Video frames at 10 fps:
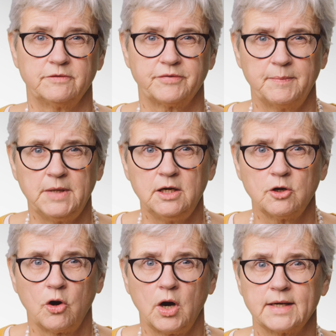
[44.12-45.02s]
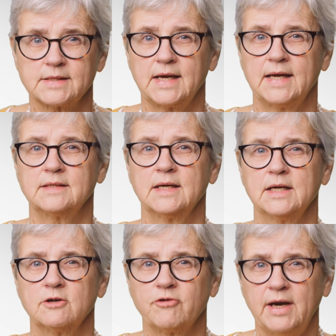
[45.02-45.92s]
family law has gained
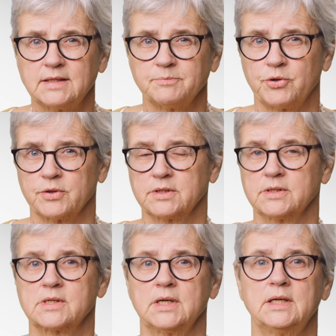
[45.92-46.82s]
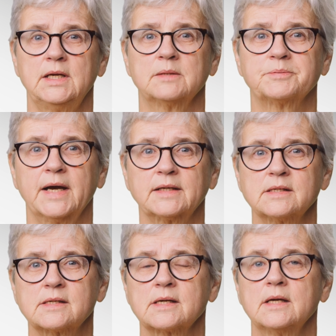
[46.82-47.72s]
great importance in legal
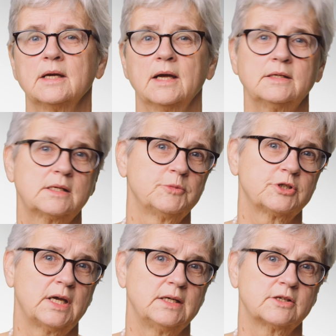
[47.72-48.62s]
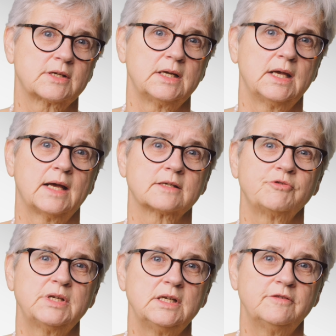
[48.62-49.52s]
practice and simultaneously has
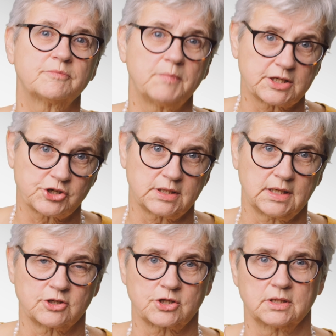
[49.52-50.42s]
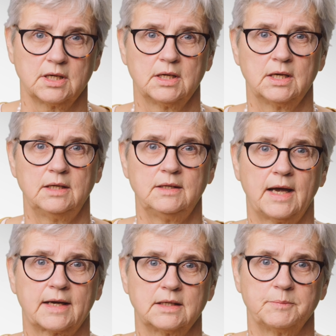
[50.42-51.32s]
received much attention in the
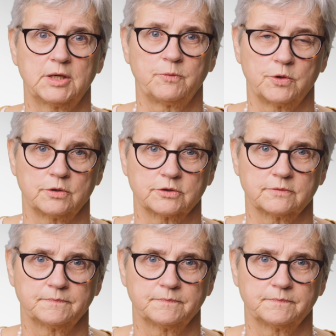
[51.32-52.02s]
academic world.